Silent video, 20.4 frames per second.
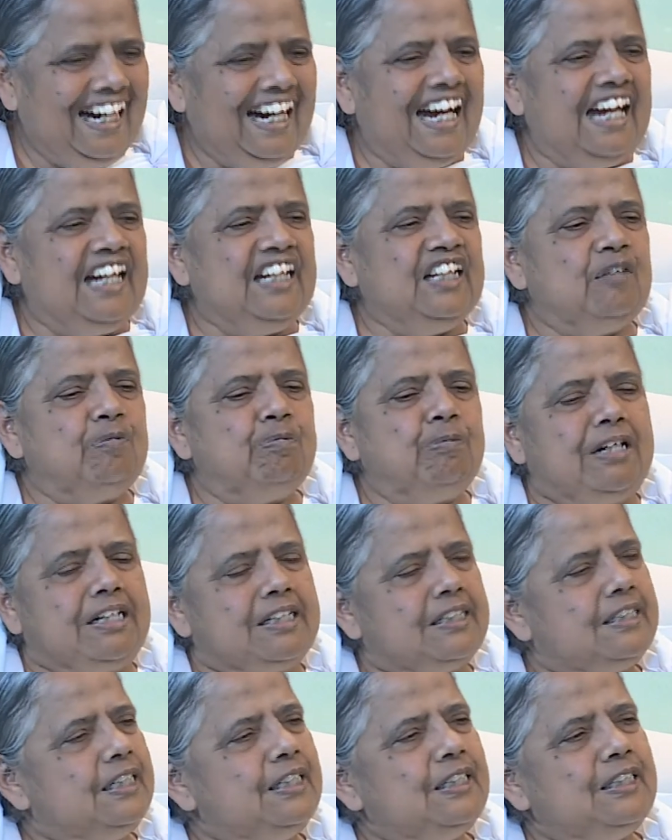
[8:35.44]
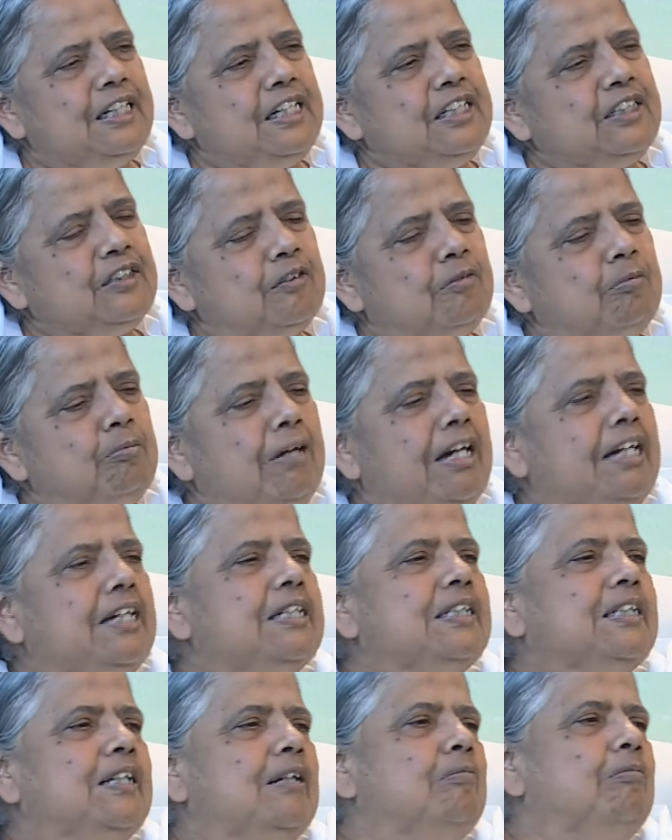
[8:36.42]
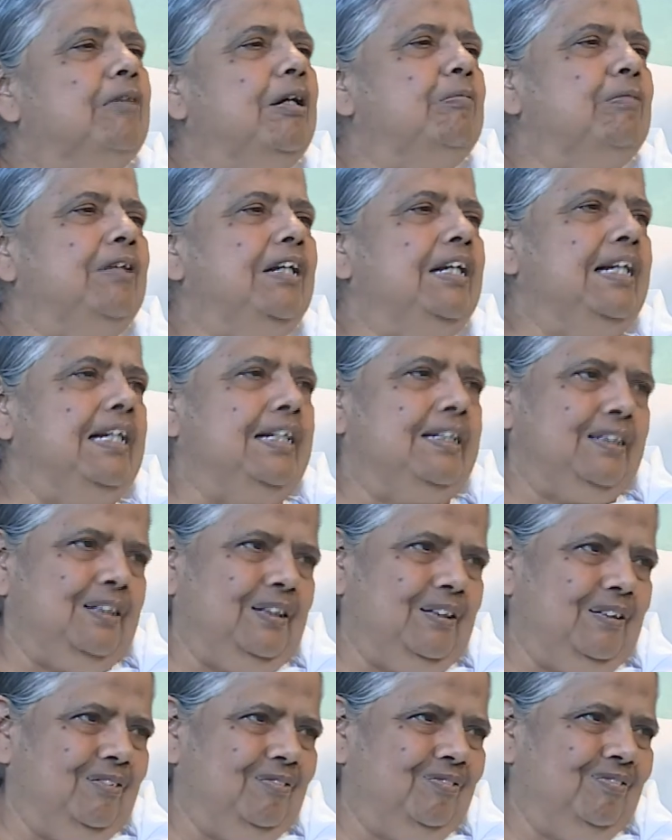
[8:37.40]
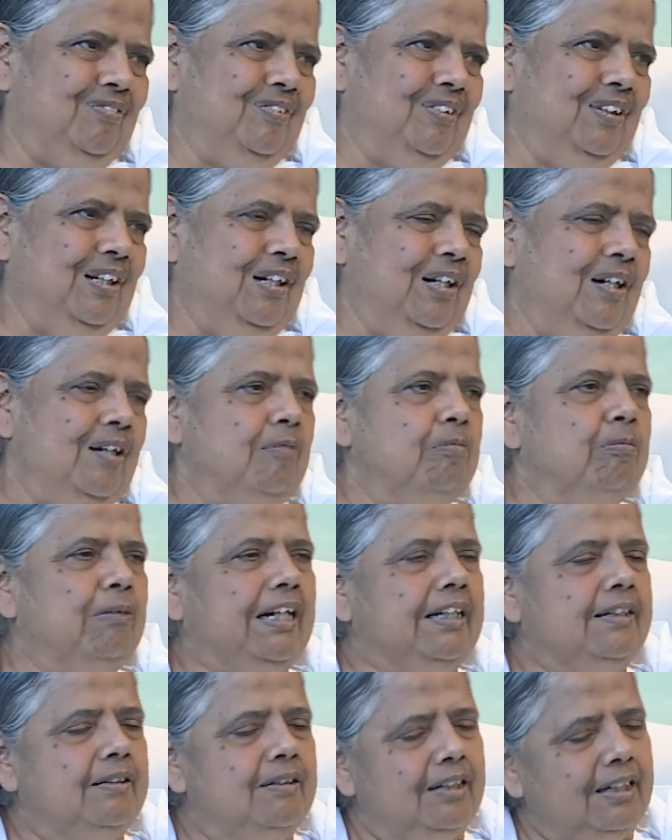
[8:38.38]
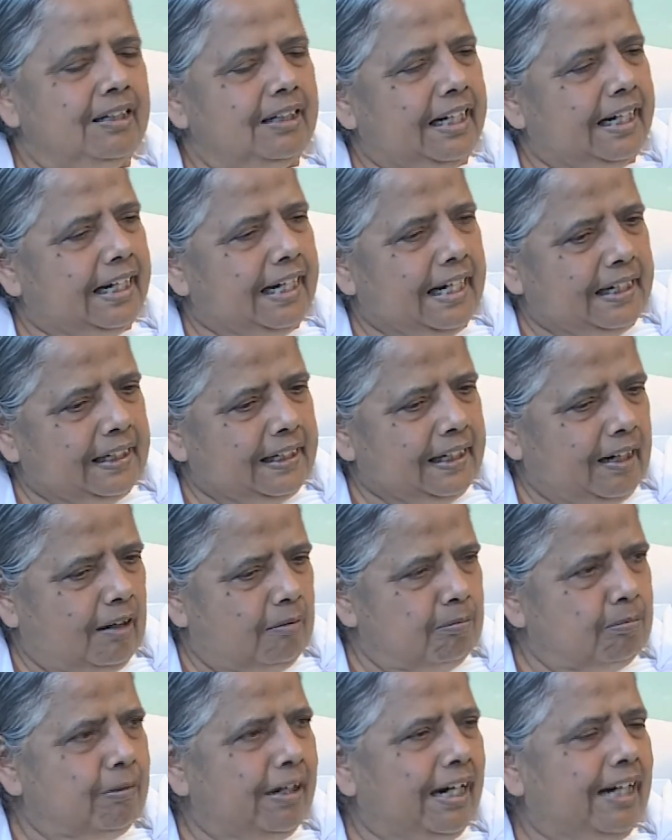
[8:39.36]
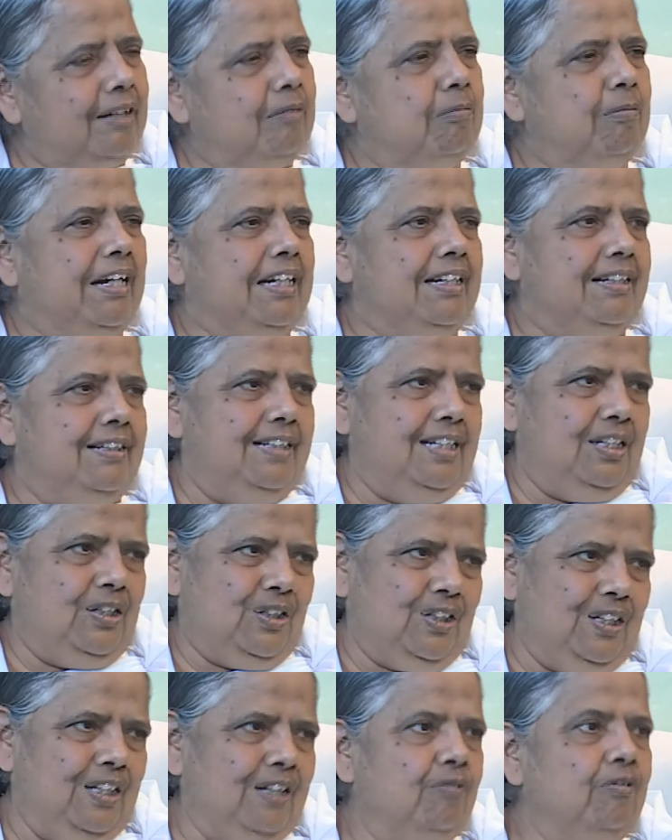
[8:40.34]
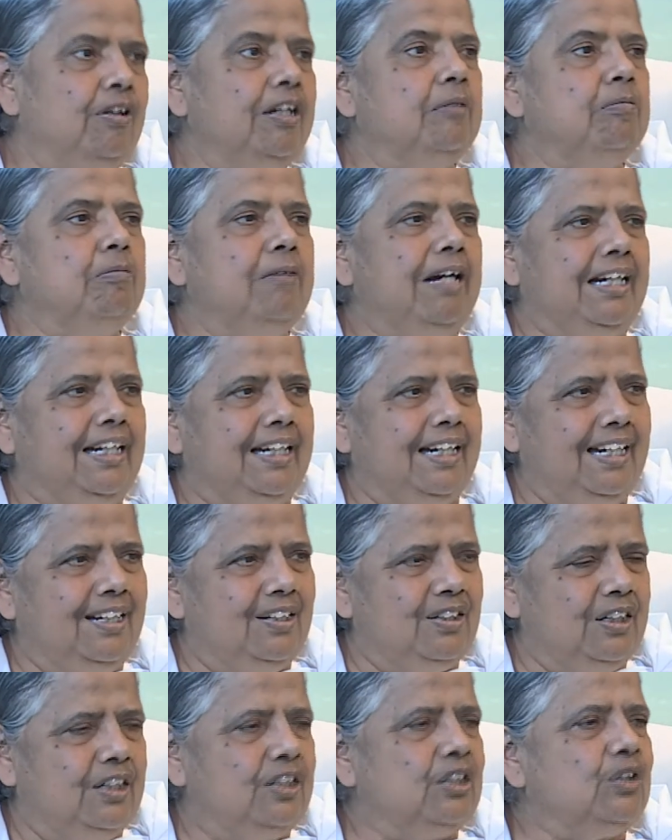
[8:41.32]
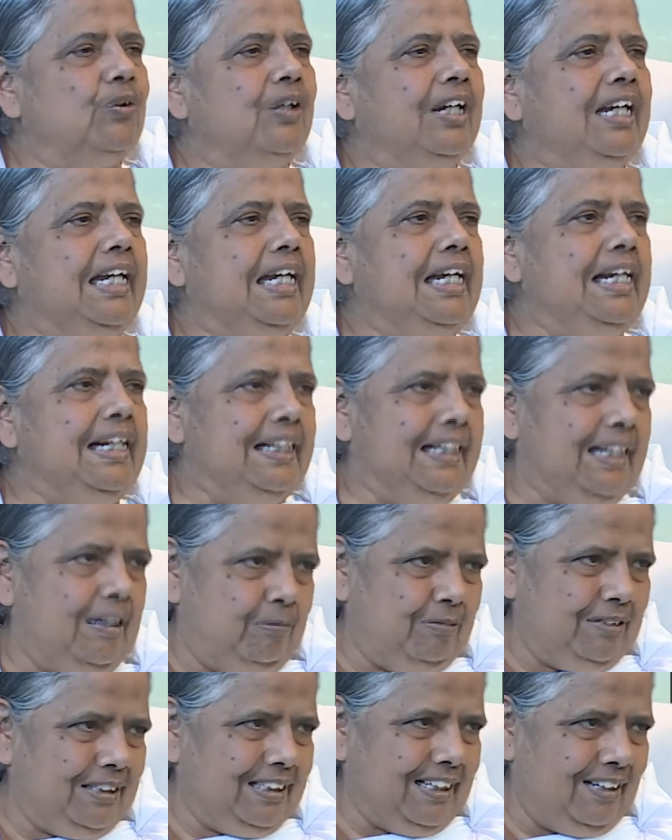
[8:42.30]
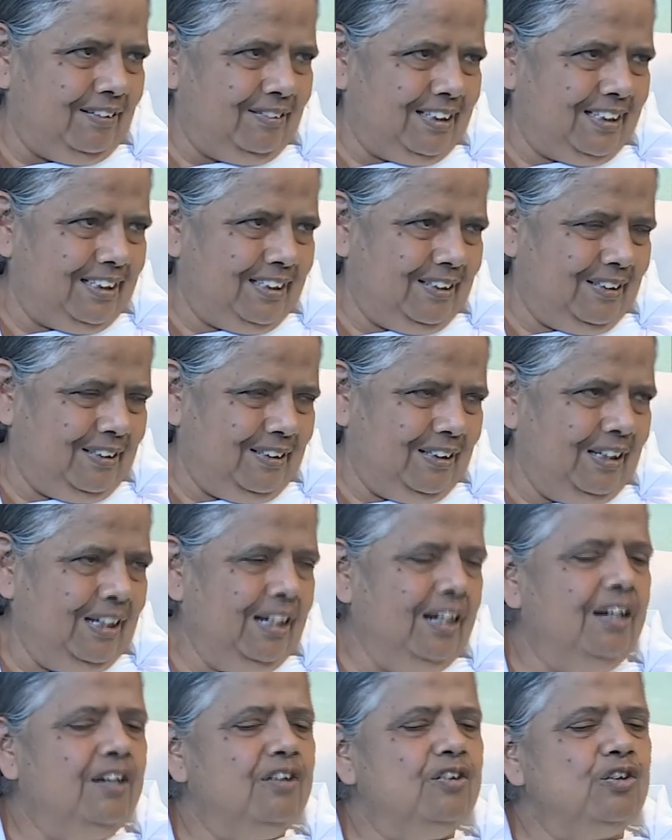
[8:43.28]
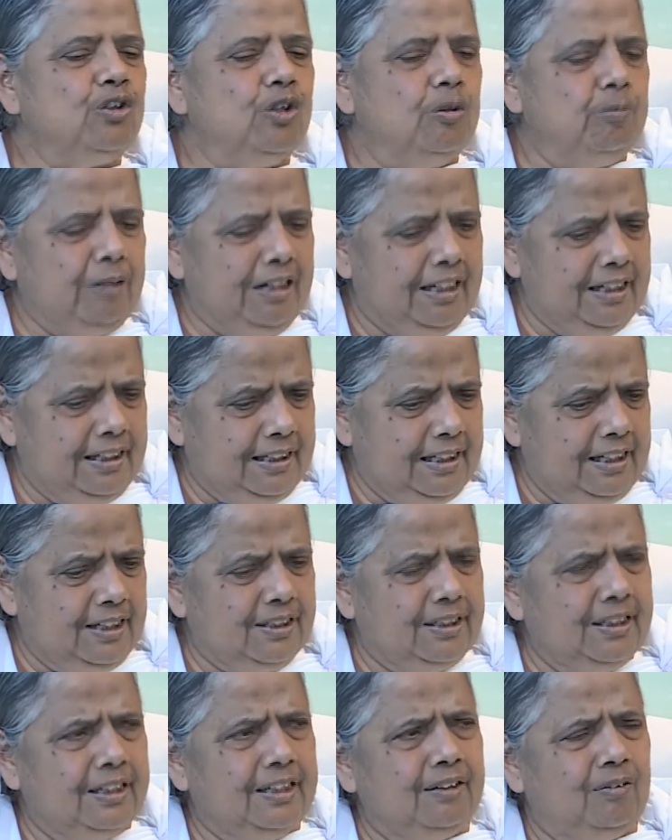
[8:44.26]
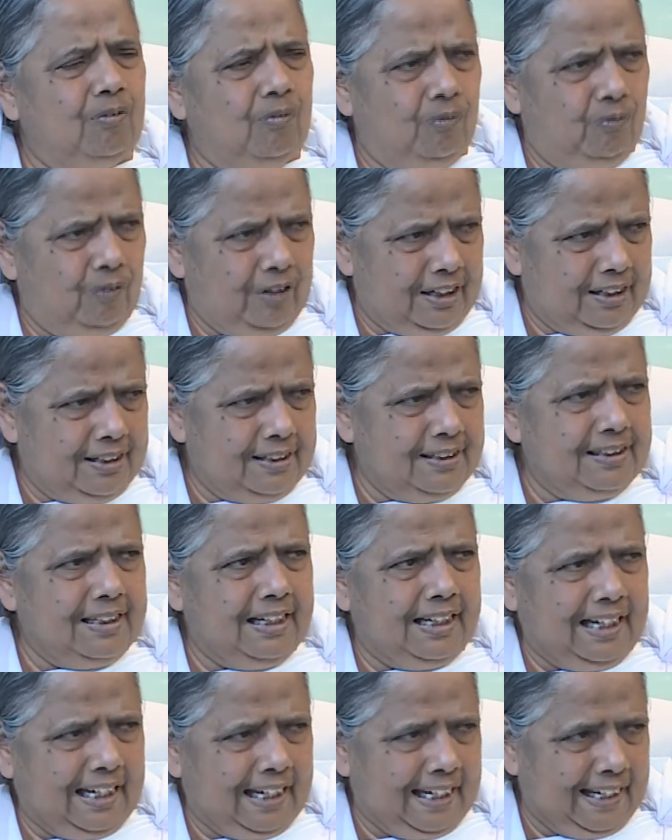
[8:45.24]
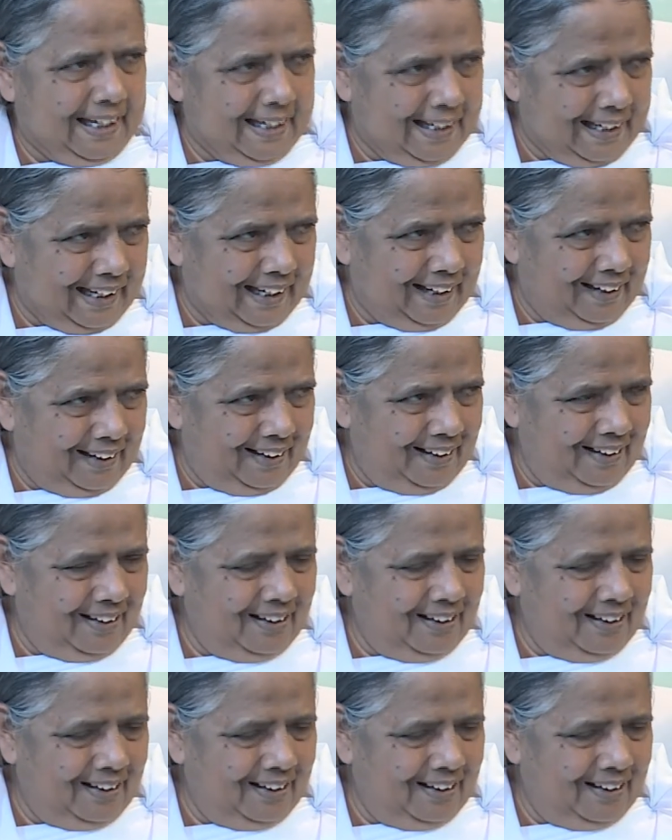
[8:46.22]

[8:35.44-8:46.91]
and the percentage of medicine may be little, but they can combine meditation with medication to heal themselves. So meditation works in healing.